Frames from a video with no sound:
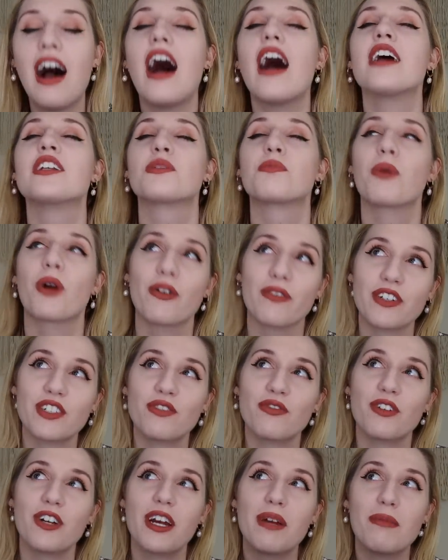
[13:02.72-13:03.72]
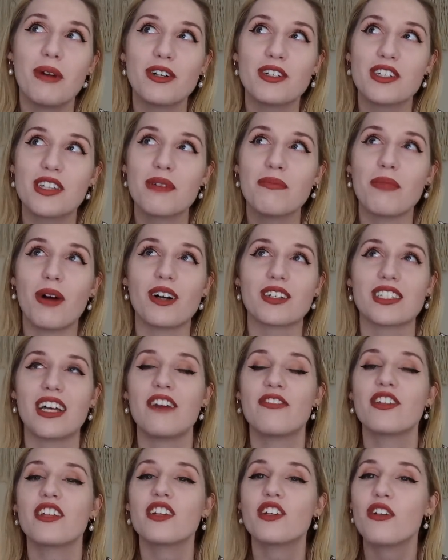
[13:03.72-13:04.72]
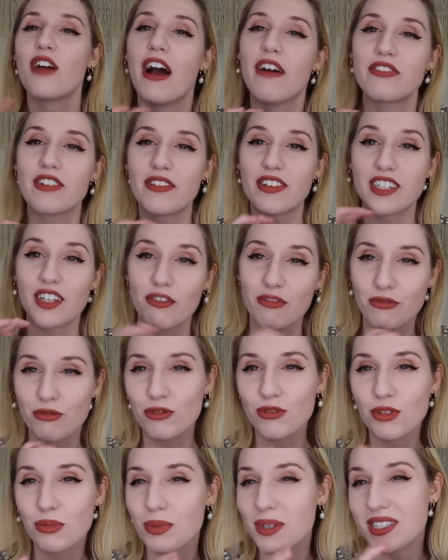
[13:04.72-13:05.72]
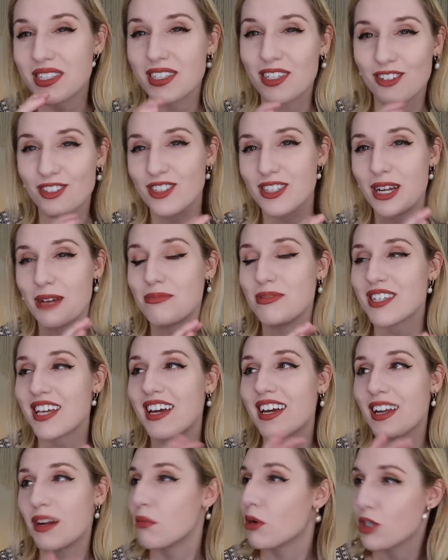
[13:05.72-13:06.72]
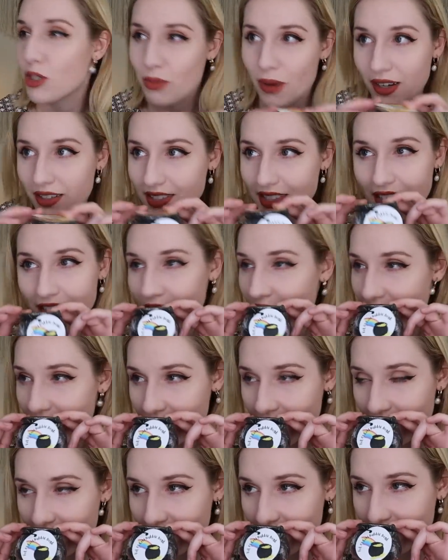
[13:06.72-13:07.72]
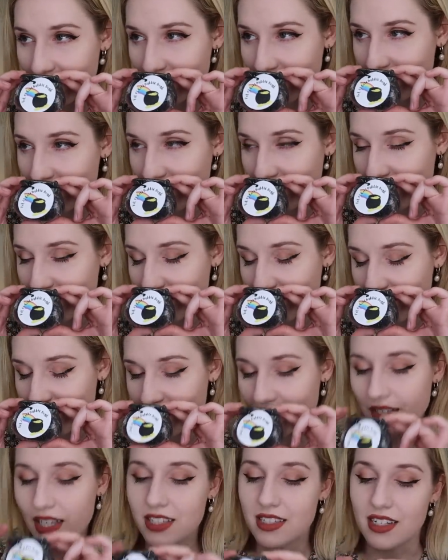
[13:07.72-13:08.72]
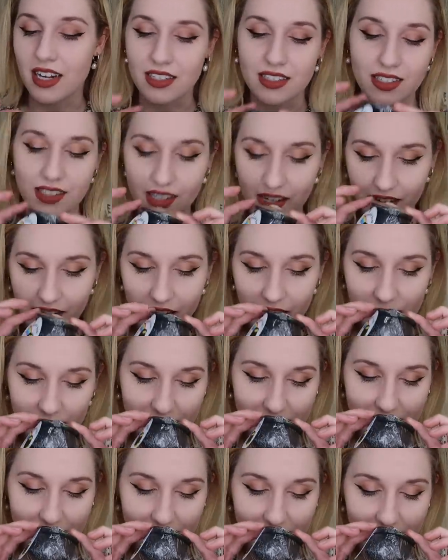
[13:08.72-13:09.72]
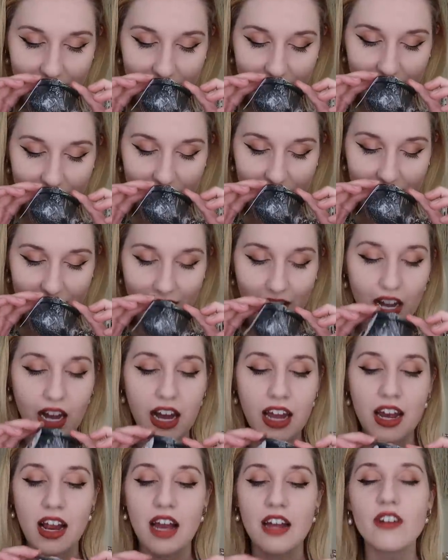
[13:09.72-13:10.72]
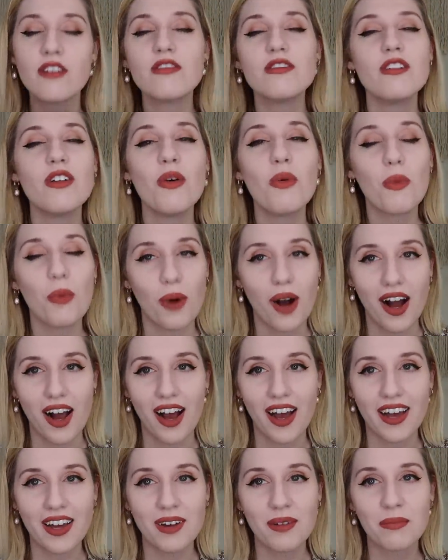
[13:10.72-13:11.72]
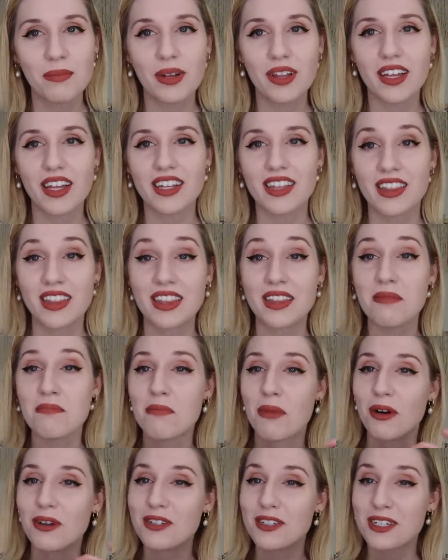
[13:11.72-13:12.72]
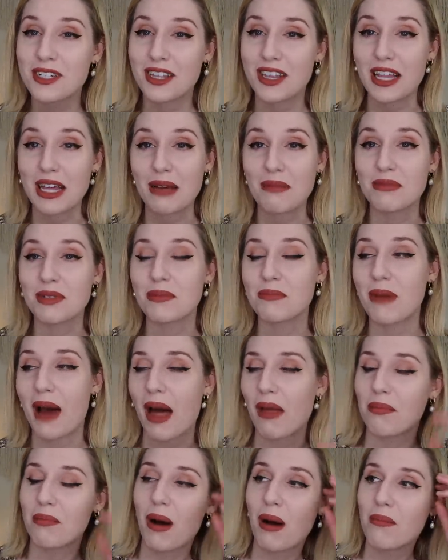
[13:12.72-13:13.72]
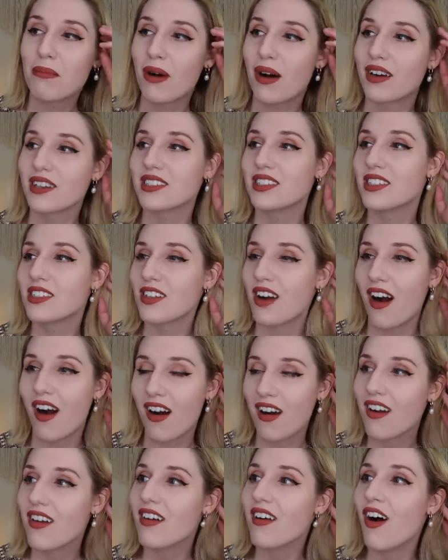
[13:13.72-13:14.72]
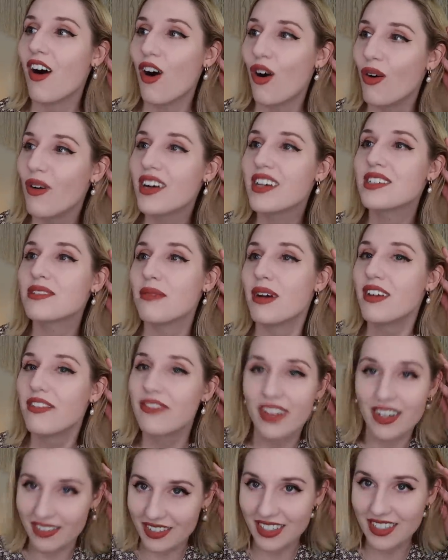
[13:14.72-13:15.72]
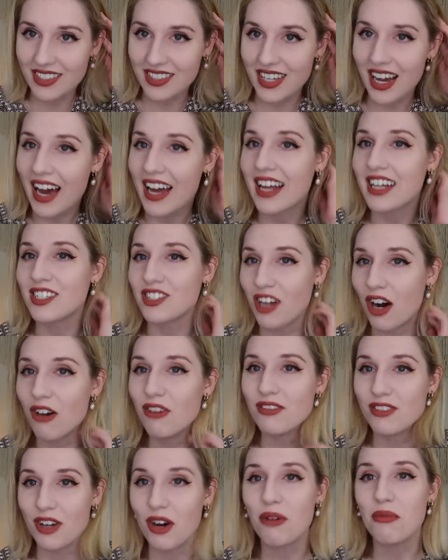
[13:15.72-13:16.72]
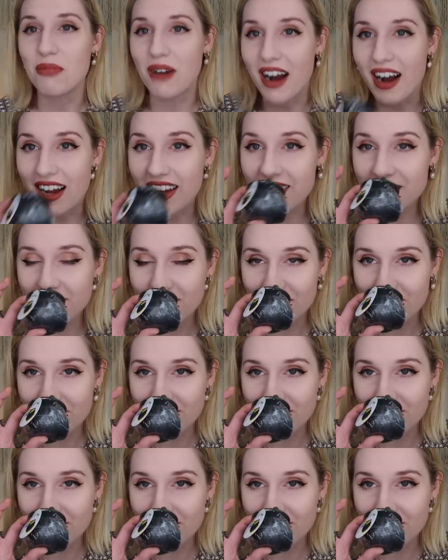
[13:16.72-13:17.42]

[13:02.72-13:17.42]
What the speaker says: it's perfect for a March theme box. I feel like you have to have like a Fruit Loopy Skittles type scent in a March box. It just, it's necessary. And I don't know why, but like the March themed bath bomb boxes are always my favorites. And I don't know why,